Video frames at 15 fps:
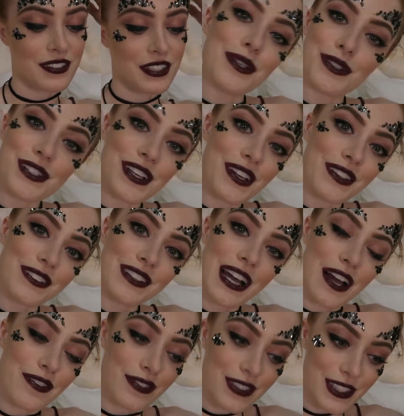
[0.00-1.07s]
I also
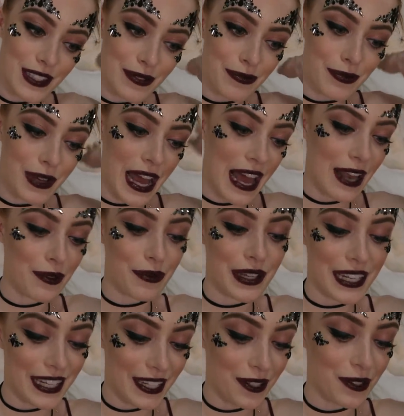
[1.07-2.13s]
have some
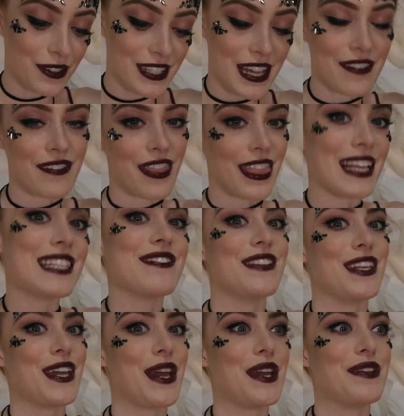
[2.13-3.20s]
Halloweeny content for this
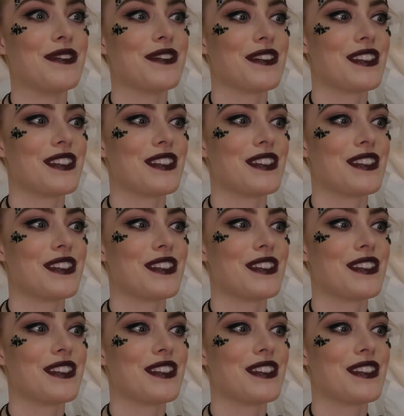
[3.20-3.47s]
video,